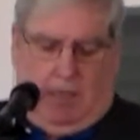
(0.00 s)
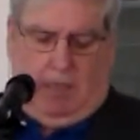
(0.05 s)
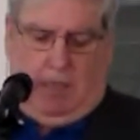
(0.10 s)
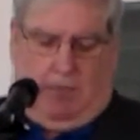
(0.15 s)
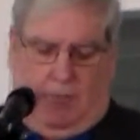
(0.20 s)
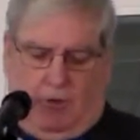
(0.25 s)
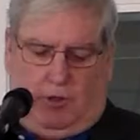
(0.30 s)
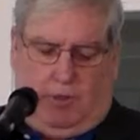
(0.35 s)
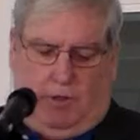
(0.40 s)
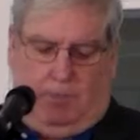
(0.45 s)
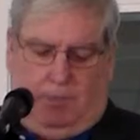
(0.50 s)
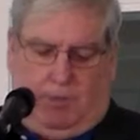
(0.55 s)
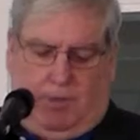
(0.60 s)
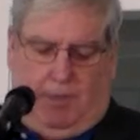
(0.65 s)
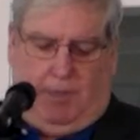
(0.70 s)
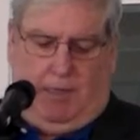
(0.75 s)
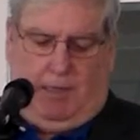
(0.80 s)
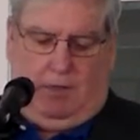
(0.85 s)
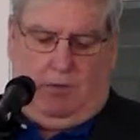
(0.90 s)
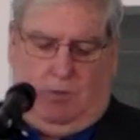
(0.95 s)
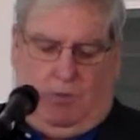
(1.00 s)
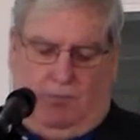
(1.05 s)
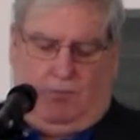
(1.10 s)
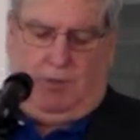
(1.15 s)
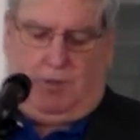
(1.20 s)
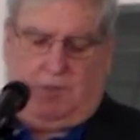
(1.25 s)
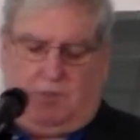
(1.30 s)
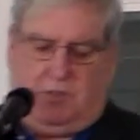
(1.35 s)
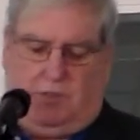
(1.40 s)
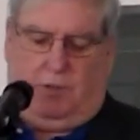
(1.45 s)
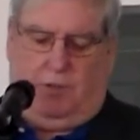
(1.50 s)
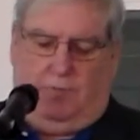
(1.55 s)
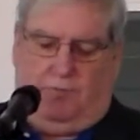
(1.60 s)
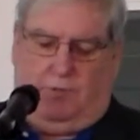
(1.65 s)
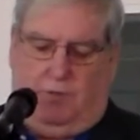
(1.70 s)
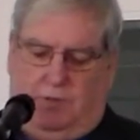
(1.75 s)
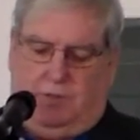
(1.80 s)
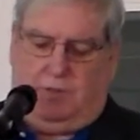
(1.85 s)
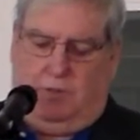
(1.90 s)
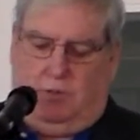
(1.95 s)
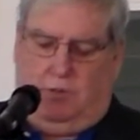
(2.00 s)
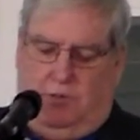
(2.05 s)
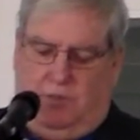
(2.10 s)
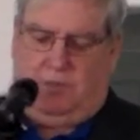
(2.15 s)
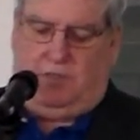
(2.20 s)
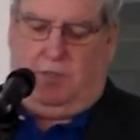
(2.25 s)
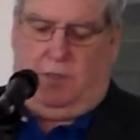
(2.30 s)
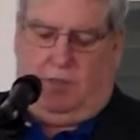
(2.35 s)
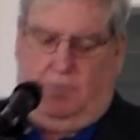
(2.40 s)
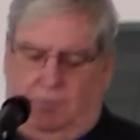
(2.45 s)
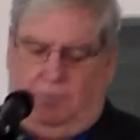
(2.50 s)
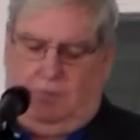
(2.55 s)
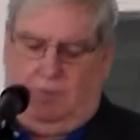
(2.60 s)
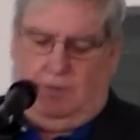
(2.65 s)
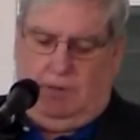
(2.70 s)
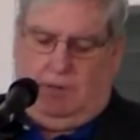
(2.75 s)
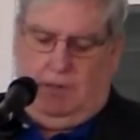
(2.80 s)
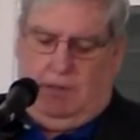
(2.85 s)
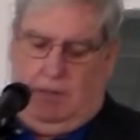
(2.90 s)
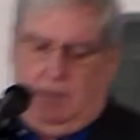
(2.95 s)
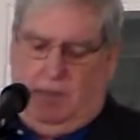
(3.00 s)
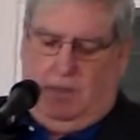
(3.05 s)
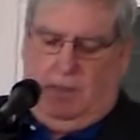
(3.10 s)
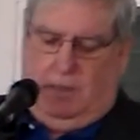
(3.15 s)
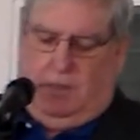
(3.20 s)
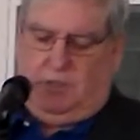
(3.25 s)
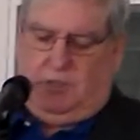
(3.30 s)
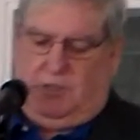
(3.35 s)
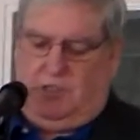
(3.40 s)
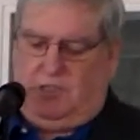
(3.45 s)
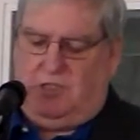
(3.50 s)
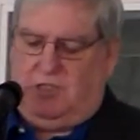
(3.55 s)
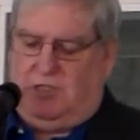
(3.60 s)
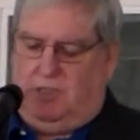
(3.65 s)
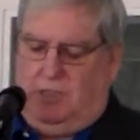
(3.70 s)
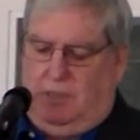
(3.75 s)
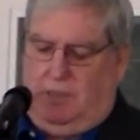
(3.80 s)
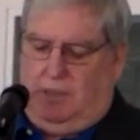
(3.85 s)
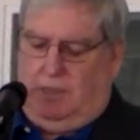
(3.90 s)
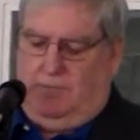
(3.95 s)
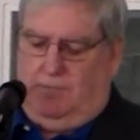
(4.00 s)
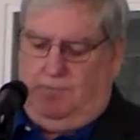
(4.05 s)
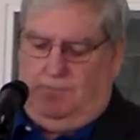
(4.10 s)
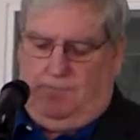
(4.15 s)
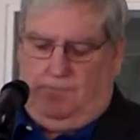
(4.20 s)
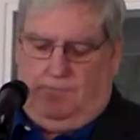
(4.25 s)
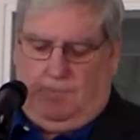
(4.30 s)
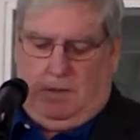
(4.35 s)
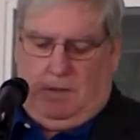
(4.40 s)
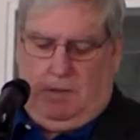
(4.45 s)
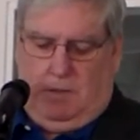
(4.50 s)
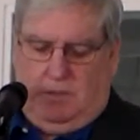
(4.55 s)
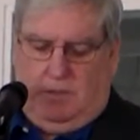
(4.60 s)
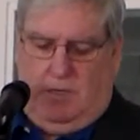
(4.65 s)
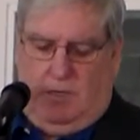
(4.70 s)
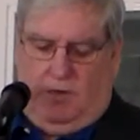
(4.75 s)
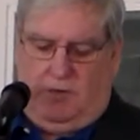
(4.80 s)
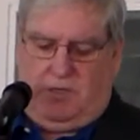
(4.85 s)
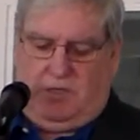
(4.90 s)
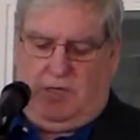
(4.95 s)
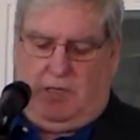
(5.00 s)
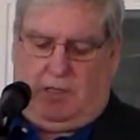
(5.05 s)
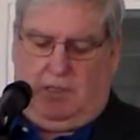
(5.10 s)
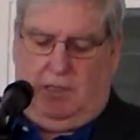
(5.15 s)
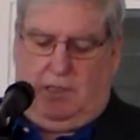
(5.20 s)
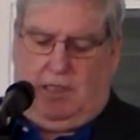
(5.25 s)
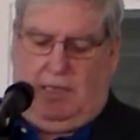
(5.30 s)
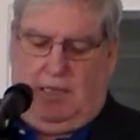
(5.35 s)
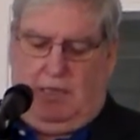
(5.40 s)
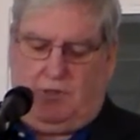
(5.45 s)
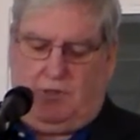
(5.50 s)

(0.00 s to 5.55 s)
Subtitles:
and never complained or felt sorry for herself. She just did it. She had her second